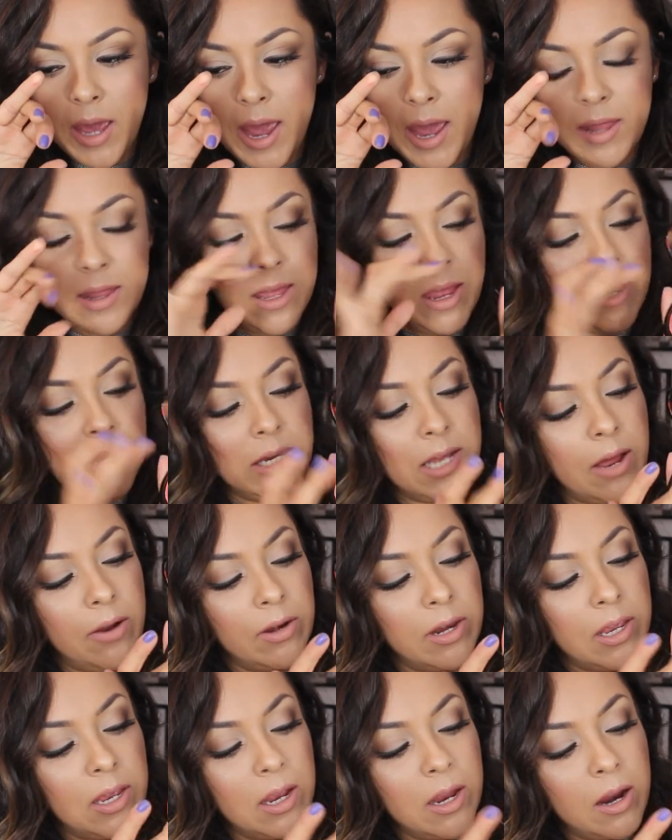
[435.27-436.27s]
and then
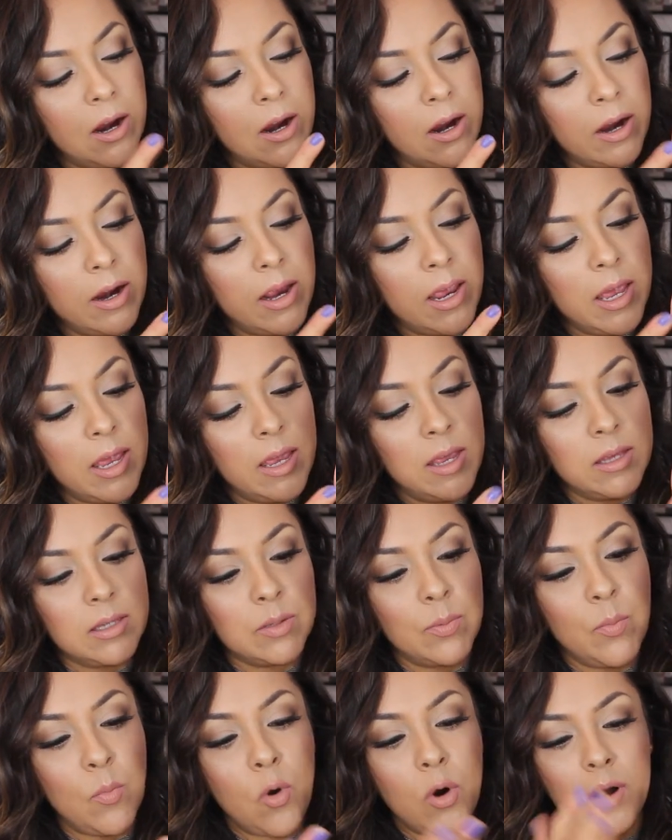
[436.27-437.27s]
down here
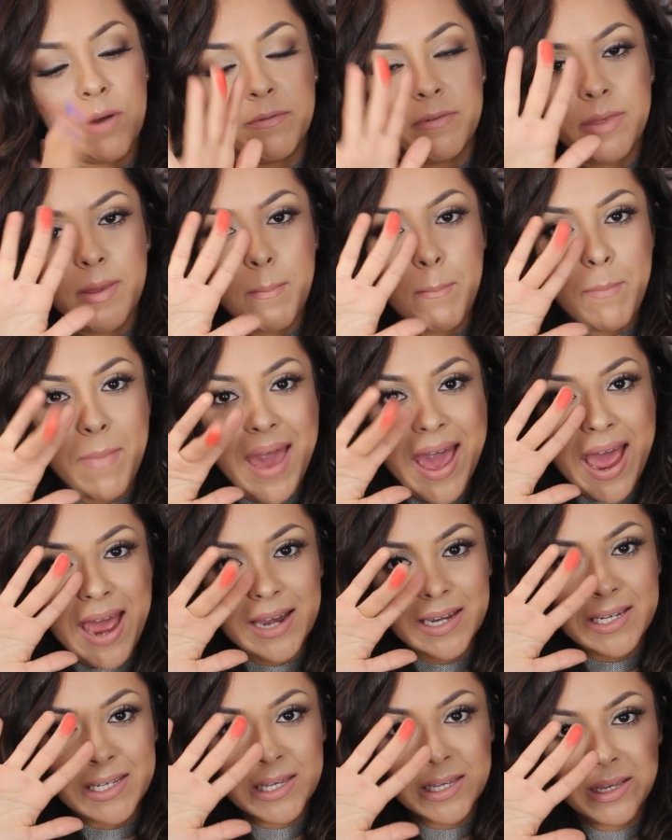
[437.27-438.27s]
is more of the
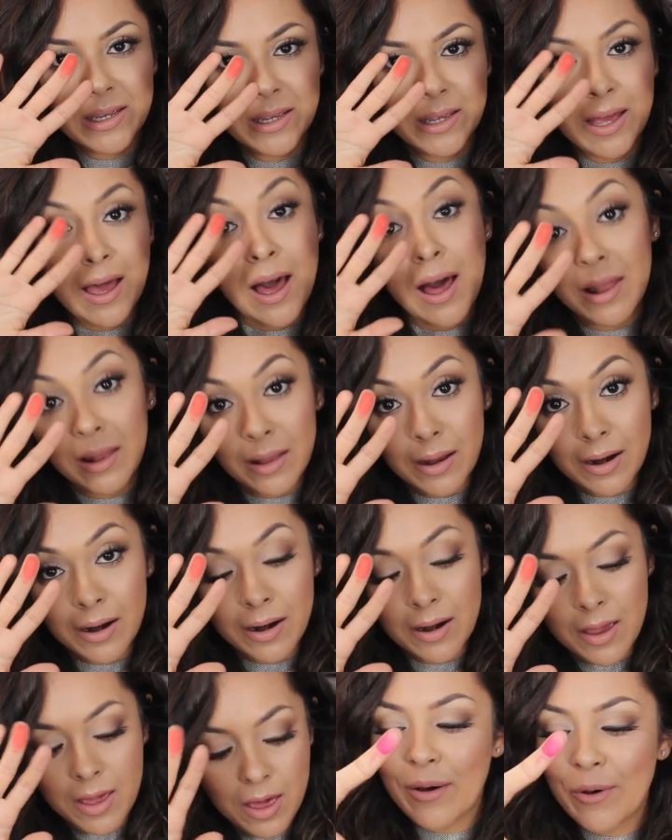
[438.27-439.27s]
matte
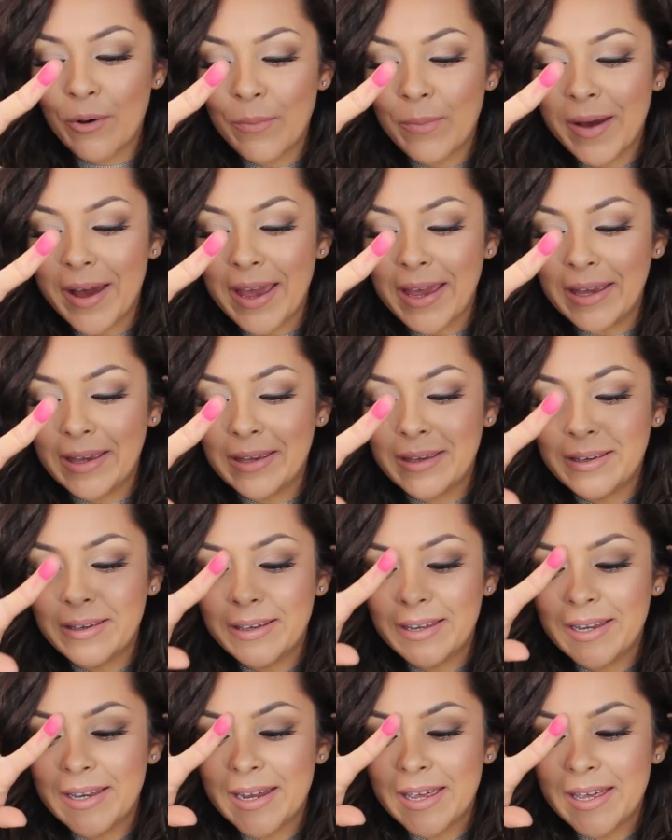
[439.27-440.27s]
color. Oh my
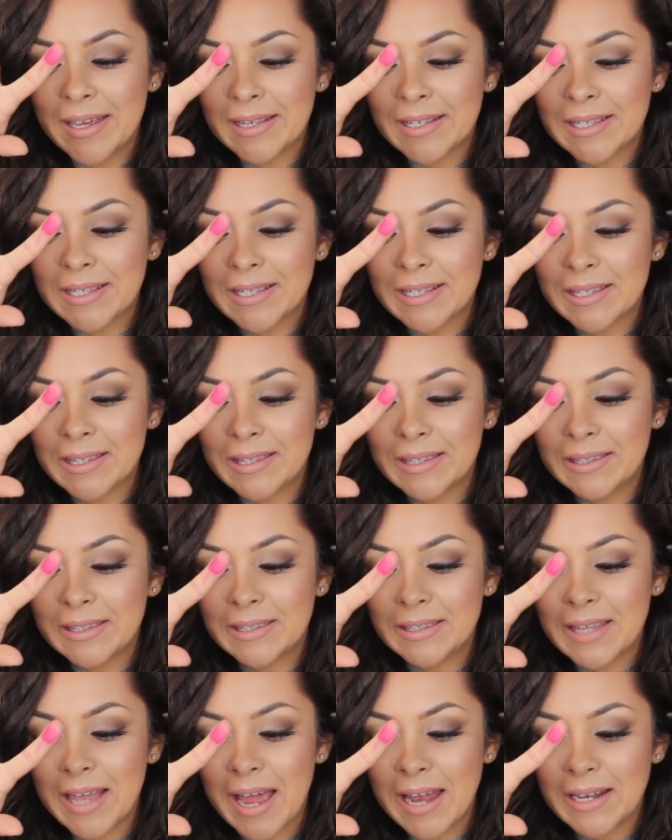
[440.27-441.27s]
goodness.
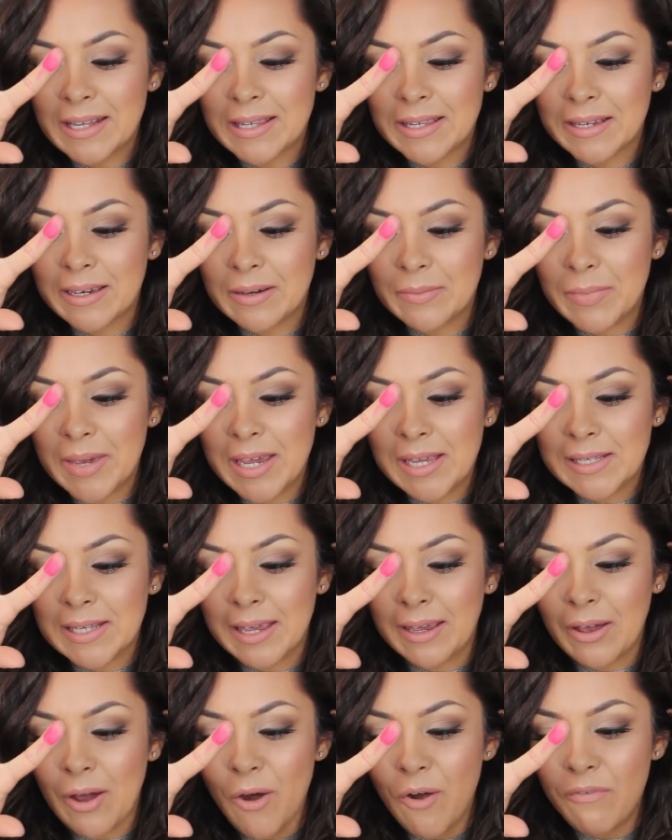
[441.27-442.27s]
That's
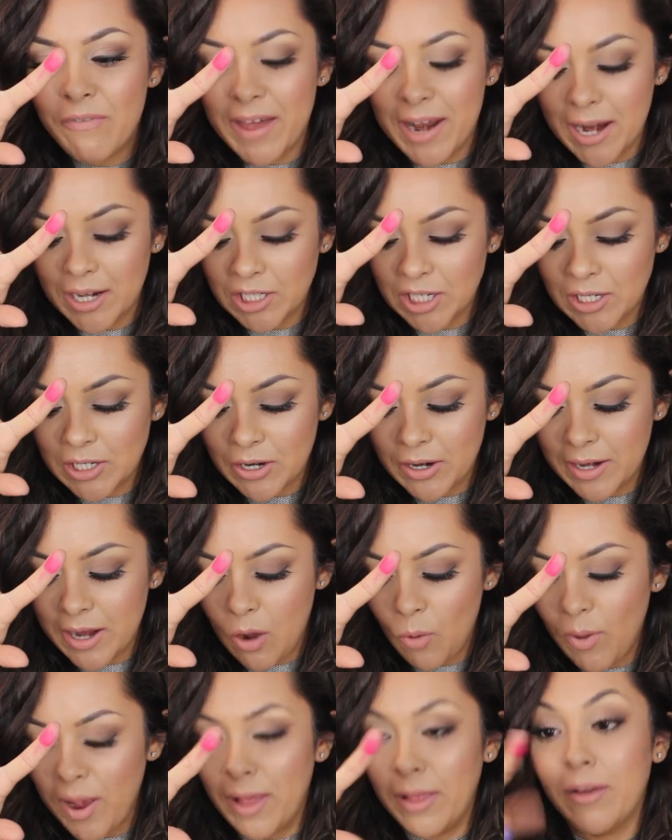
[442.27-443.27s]
amazing. Oh, that actually turned
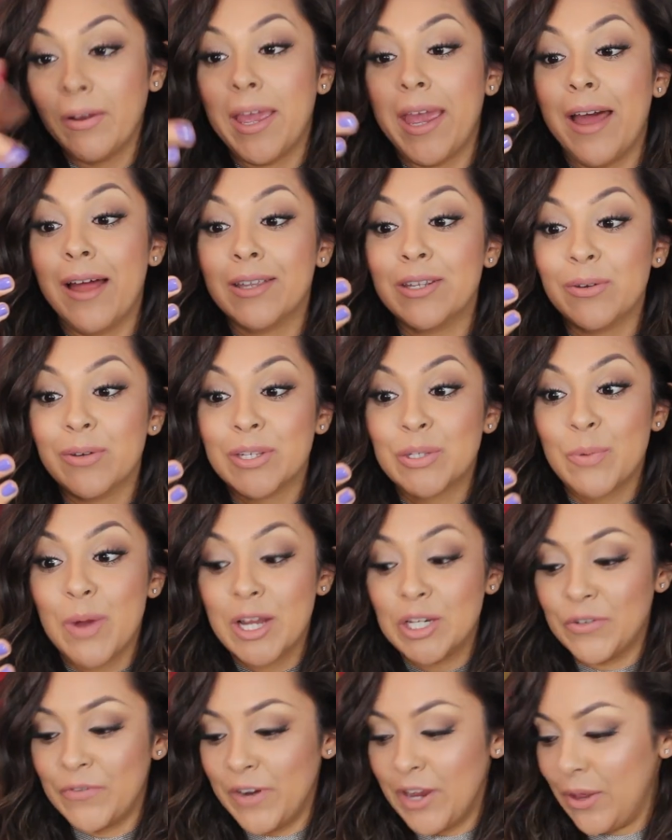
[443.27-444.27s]
out well. Okay, I'll do a
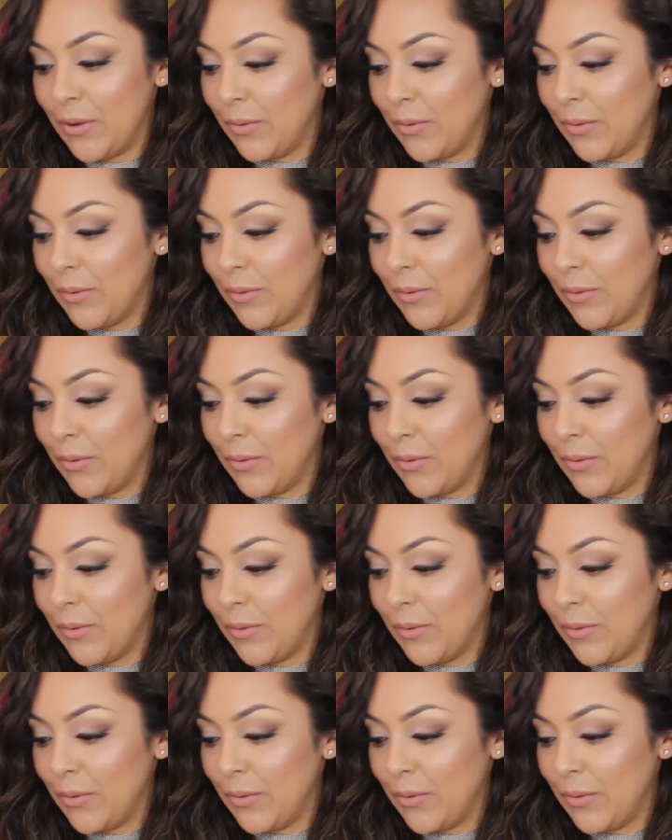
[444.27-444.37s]
swatch for